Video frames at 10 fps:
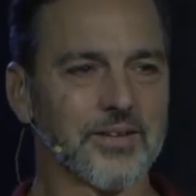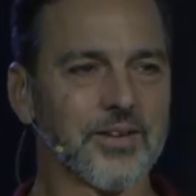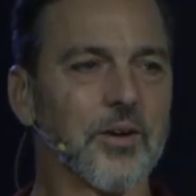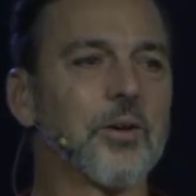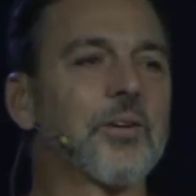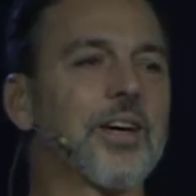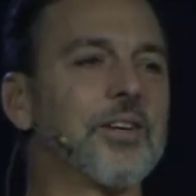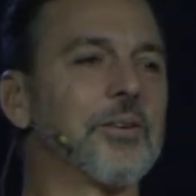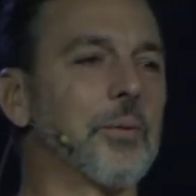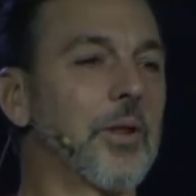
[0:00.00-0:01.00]
And oh, okay,
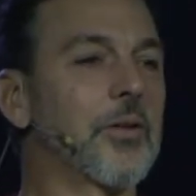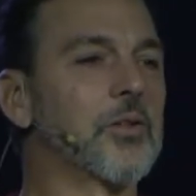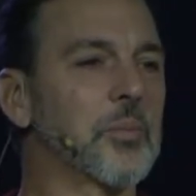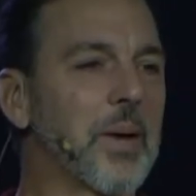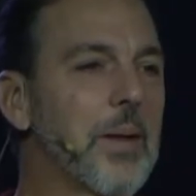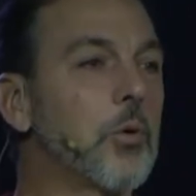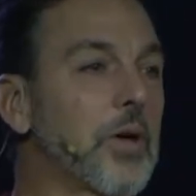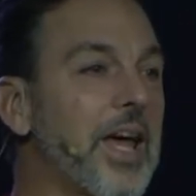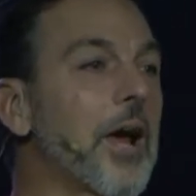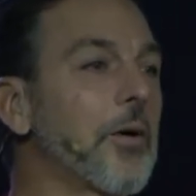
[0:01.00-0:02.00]
you're one of those Bible
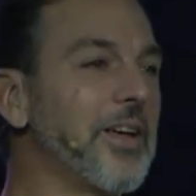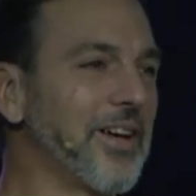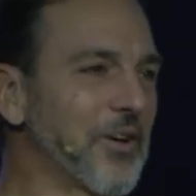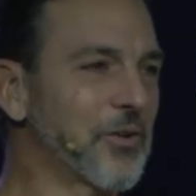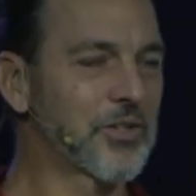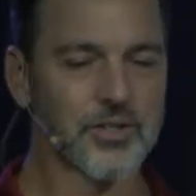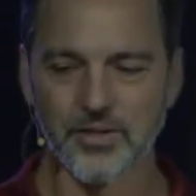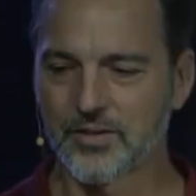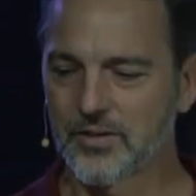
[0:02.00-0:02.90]
carrying Christians.